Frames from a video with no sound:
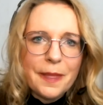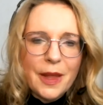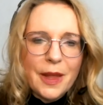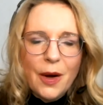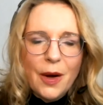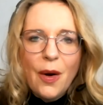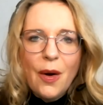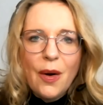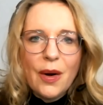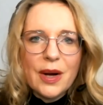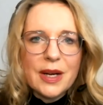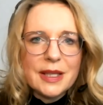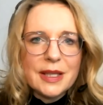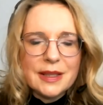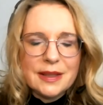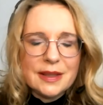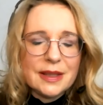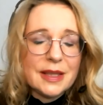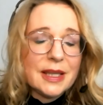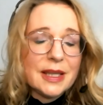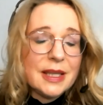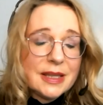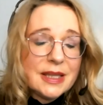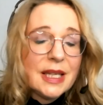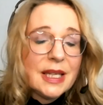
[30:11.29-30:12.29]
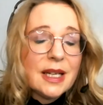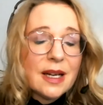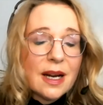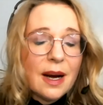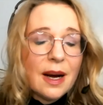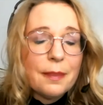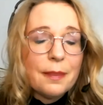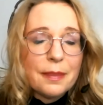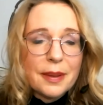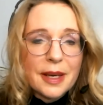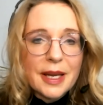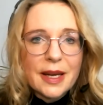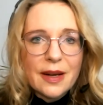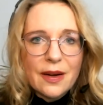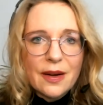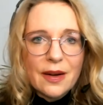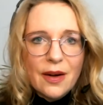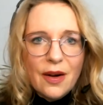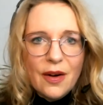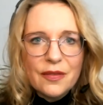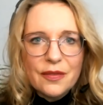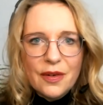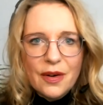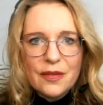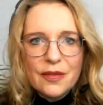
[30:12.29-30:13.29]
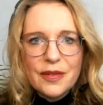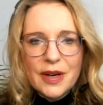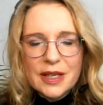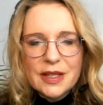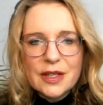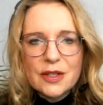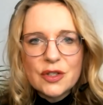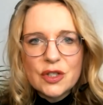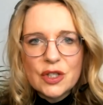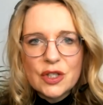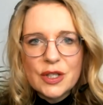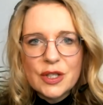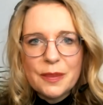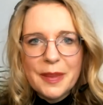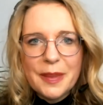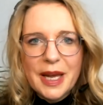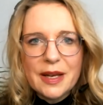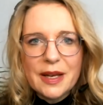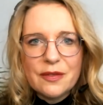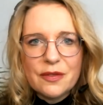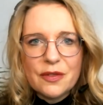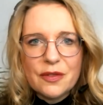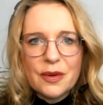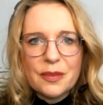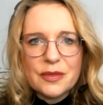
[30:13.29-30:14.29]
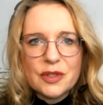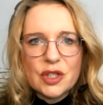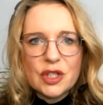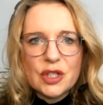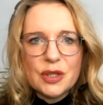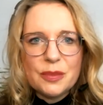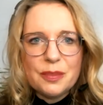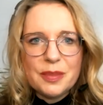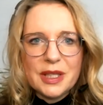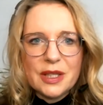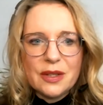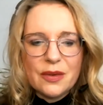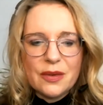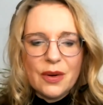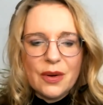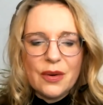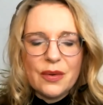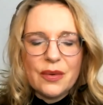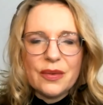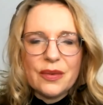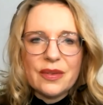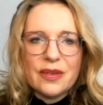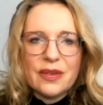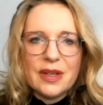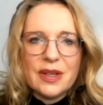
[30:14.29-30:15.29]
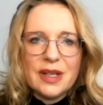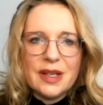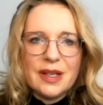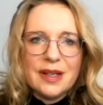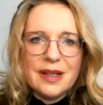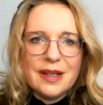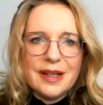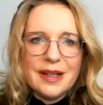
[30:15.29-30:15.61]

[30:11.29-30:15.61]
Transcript: or a decoupling of energy demand from GDP growth.